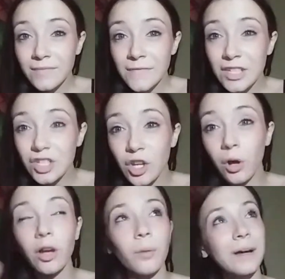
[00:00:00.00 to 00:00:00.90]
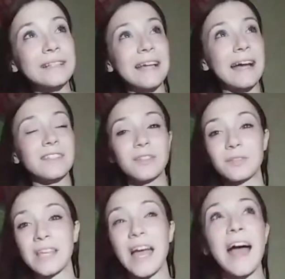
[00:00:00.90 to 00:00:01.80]
Show y'all my
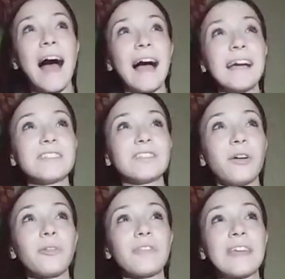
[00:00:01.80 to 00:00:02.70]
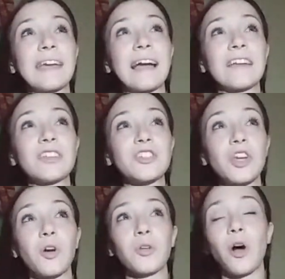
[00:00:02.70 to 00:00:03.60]
tattoos. I don't think I could
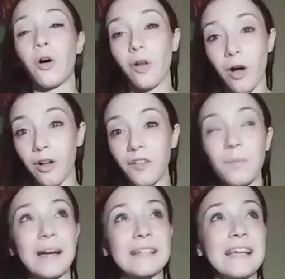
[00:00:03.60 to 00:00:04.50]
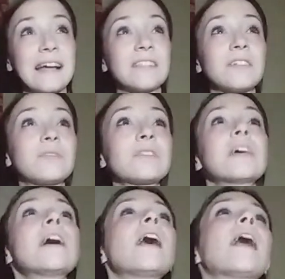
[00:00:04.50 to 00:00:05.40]
show y'all all of my tattoos.
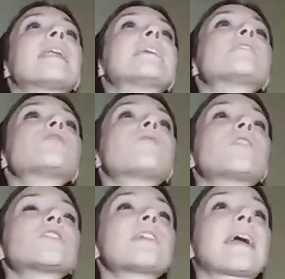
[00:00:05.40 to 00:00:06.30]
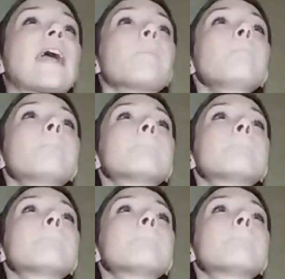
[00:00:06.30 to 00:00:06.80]
Honey, did you finish that game?